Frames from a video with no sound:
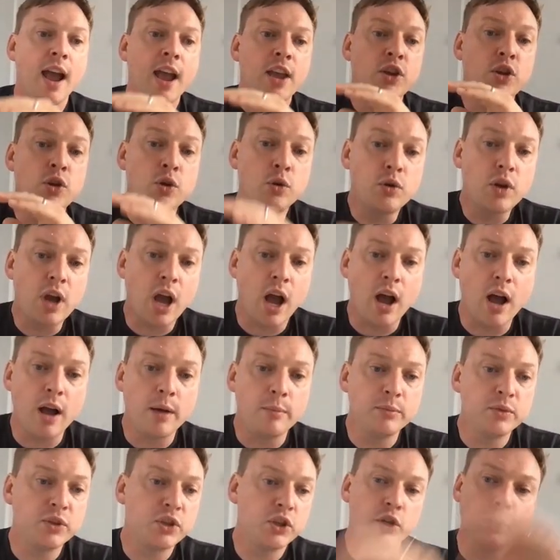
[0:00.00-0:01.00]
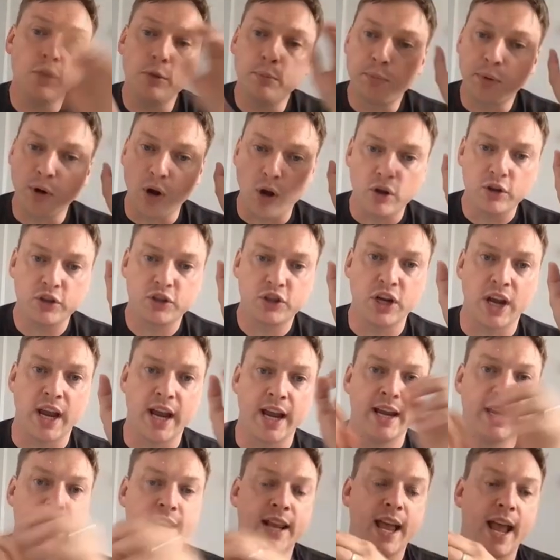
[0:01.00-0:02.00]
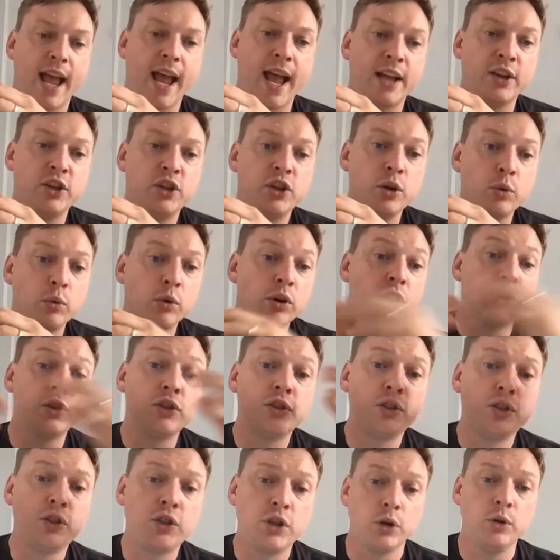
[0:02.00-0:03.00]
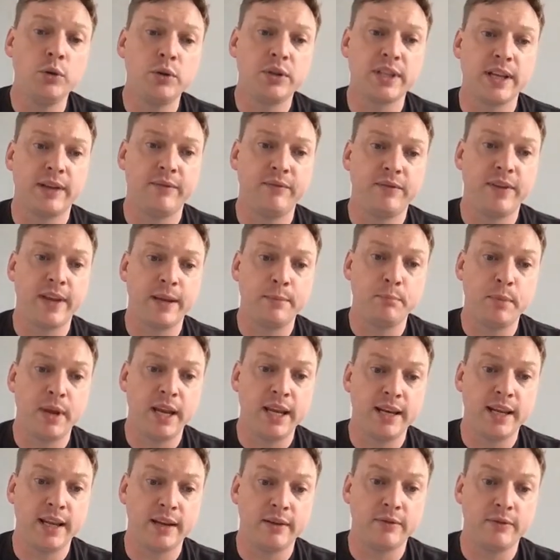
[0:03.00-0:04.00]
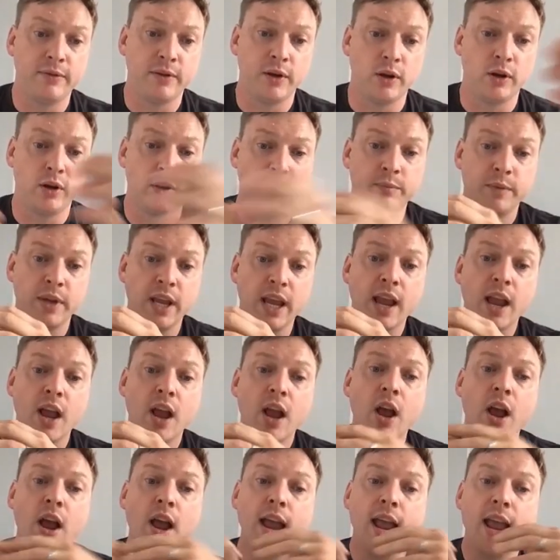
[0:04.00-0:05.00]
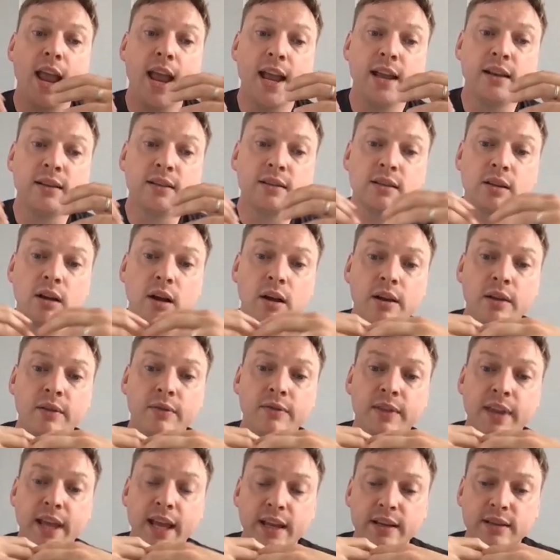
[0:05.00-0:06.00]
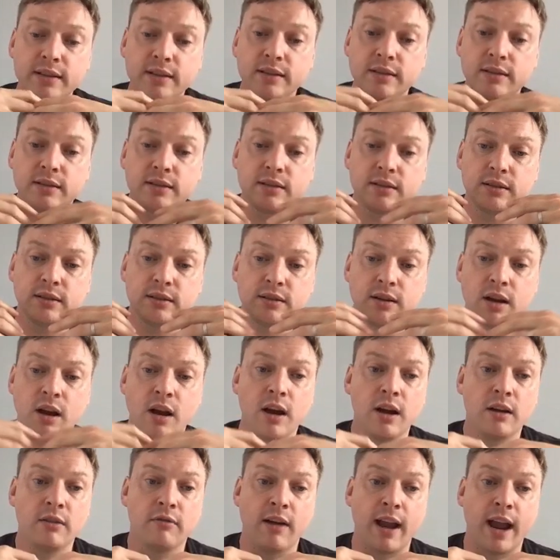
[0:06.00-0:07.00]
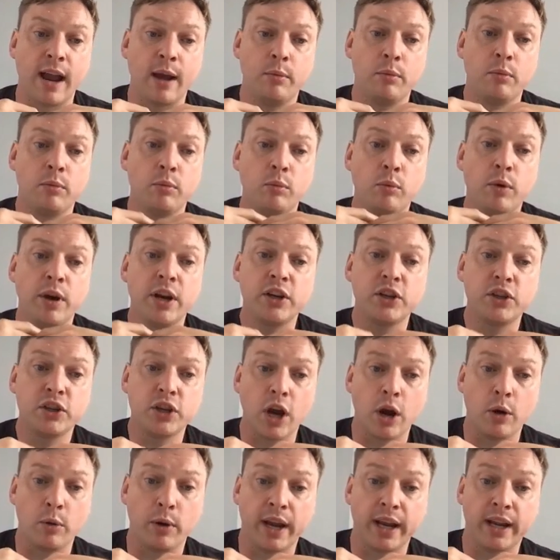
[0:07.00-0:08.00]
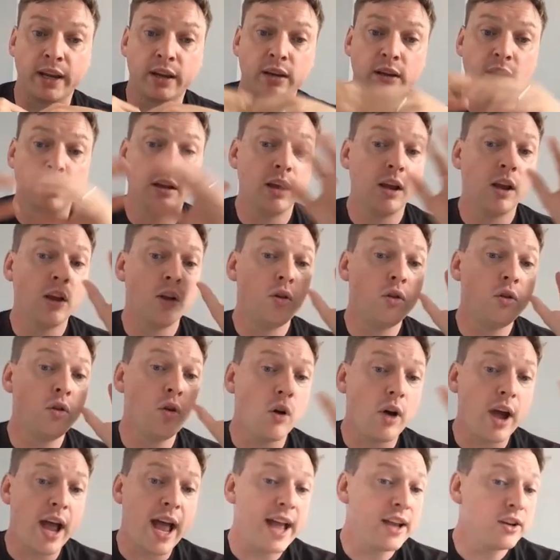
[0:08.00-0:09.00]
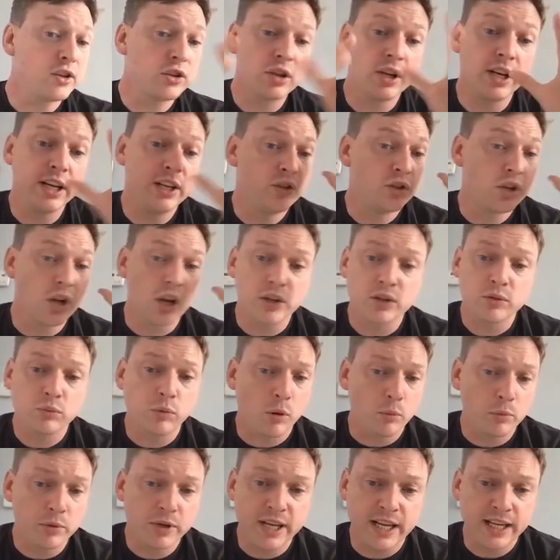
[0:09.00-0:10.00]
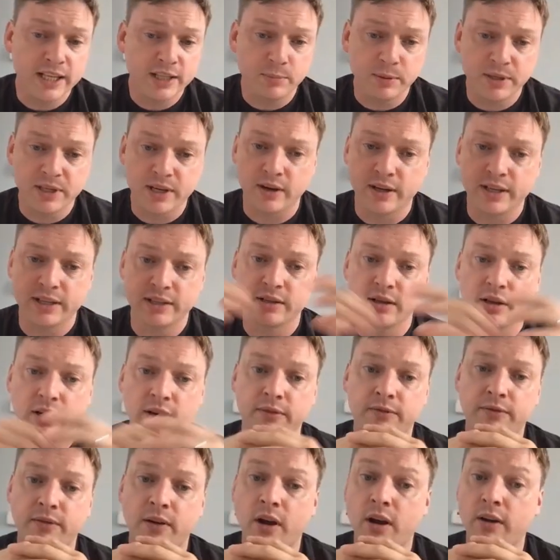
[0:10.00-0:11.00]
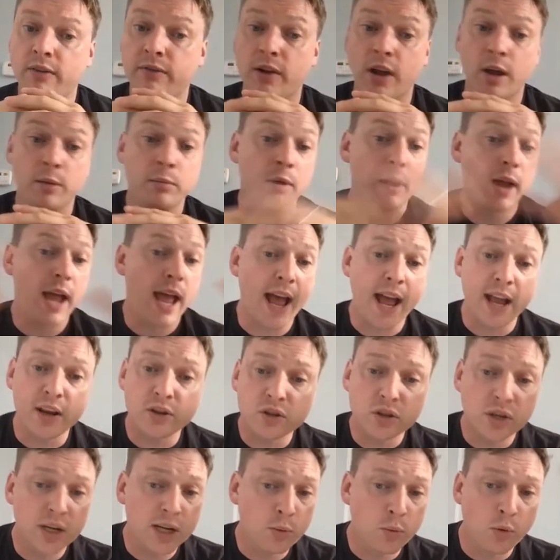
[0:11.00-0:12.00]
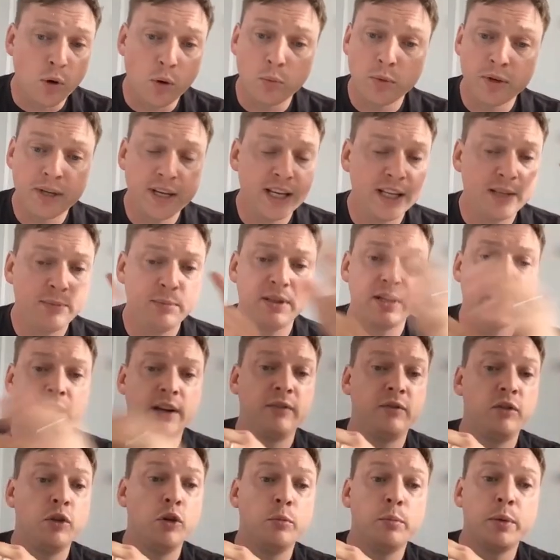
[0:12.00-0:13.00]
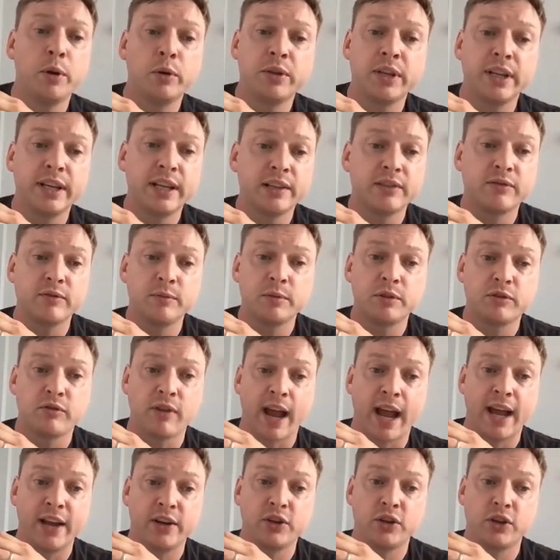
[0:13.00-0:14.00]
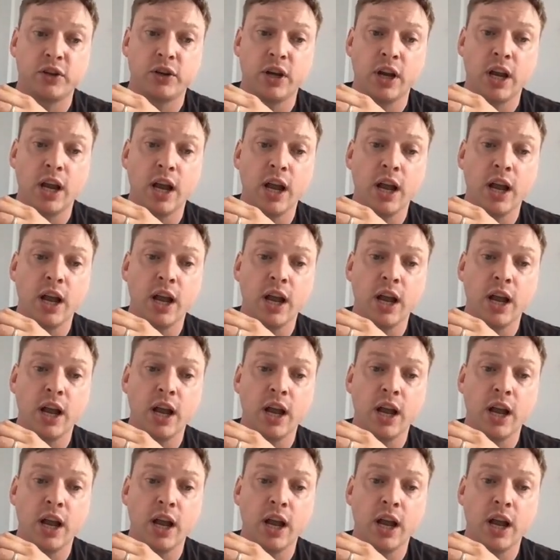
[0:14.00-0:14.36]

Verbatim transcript: You come to blockchain and you want to do something meaningful. Inside of this diagram, we're showing not actually just what would need to be done inside of Firefly, but actually what would need to be done if you were building this from scratch.